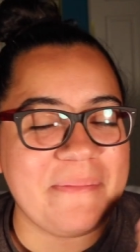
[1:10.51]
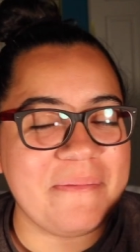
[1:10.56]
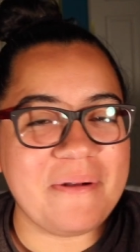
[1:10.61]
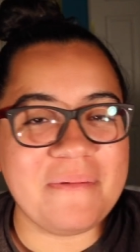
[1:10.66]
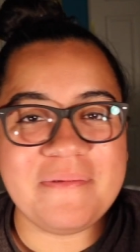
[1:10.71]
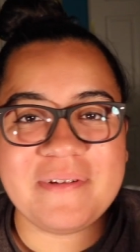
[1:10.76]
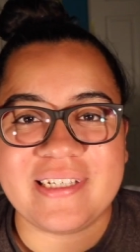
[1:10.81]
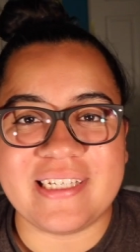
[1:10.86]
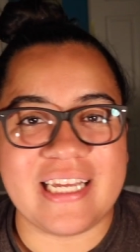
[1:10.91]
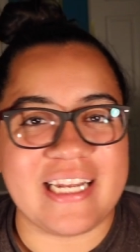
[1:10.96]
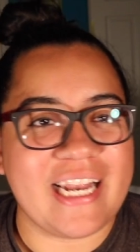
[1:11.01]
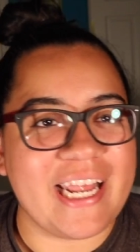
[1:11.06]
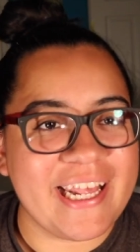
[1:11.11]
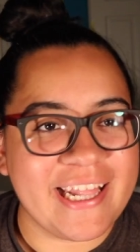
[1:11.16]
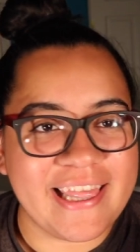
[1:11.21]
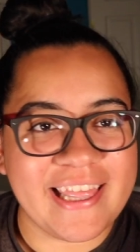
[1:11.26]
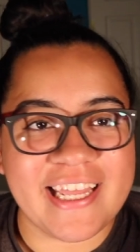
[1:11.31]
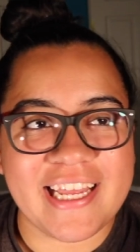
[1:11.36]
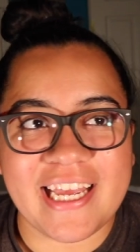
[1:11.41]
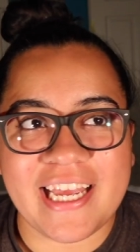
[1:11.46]
I'm almost done. I
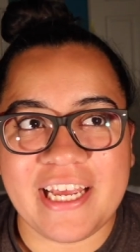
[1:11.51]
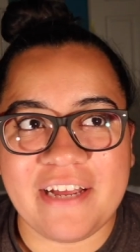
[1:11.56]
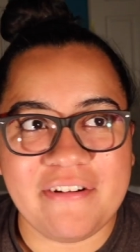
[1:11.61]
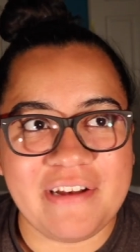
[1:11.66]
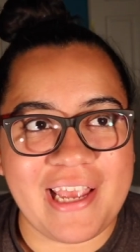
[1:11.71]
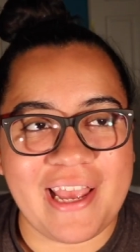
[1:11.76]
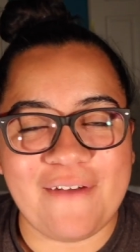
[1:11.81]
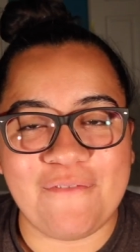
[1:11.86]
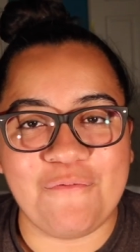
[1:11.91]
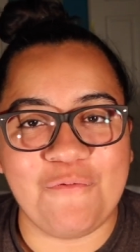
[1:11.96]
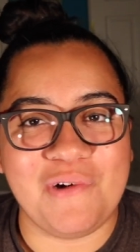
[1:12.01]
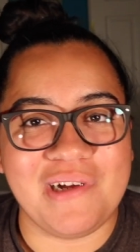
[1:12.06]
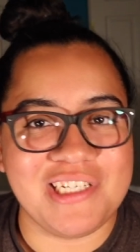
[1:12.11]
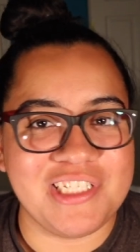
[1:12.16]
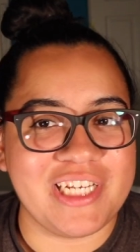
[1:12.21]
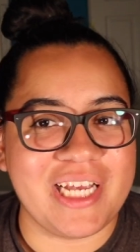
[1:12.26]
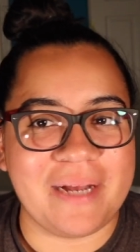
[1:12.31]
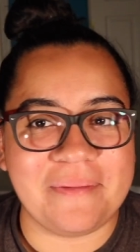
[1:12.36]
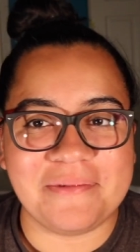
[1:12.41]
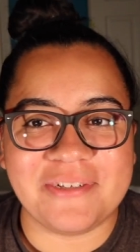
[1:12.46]
think I only have one
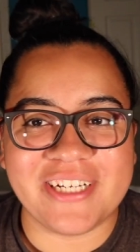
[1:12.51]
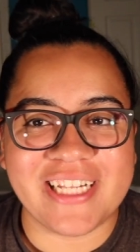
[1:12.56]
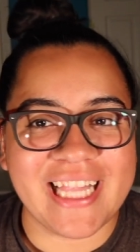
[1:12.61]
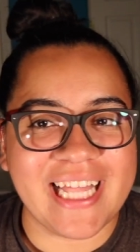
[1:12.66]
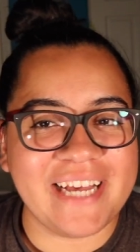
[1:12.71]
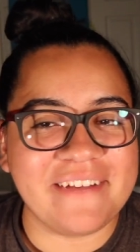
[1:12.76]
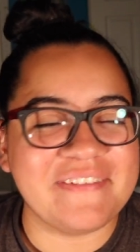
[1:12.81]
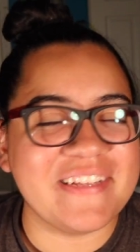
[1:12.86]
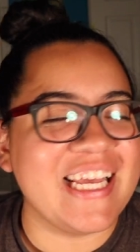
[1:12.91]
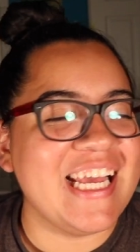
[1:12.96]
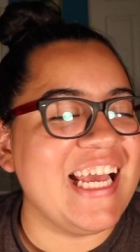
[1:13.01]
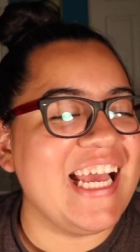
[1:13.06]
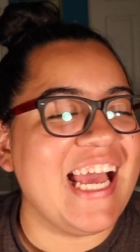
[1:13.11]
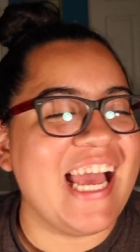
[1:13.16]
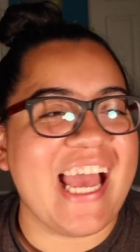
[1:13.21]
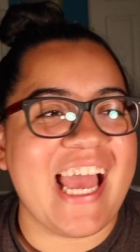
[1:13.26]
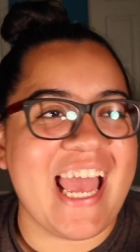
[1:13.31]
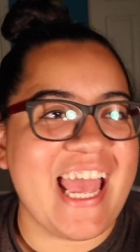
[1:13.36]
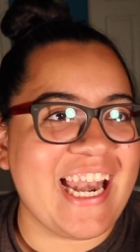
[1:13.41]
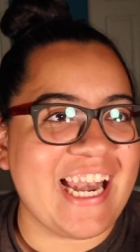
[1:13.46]
chapter left
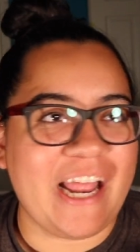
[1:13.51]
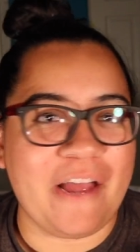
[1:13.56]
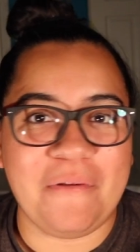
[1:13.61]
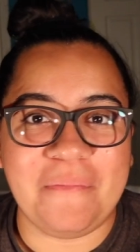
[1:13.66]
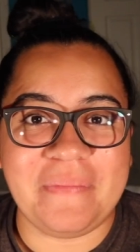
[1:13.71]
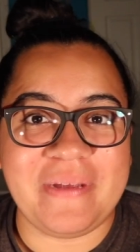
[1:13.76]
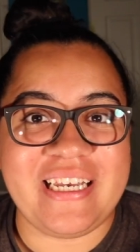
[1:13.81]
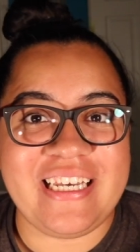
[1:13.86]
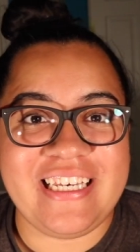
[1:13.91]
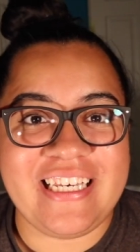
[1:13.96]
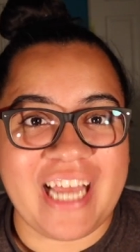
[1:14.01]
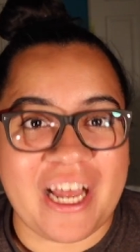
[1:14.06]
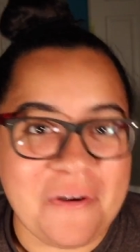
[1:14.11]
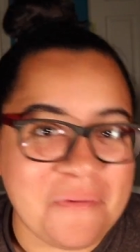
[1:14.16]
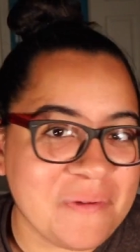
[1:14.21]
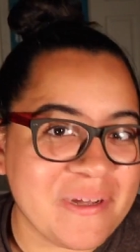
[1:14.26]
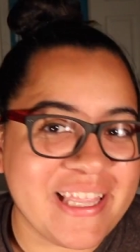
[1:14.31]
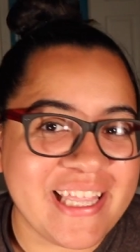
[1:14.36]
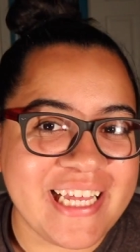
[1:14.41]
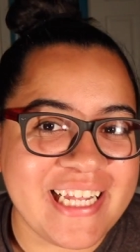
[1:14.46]
and I'll be
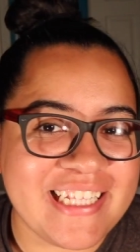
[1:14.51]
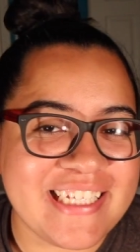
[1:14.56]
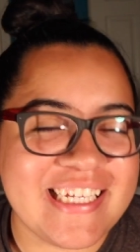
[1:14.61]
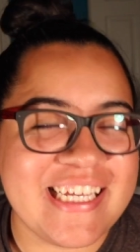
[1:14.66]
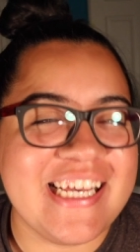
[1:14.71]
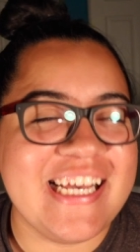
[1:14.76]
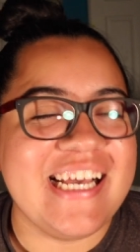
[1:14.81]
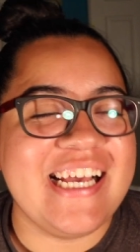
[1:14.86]
done with it.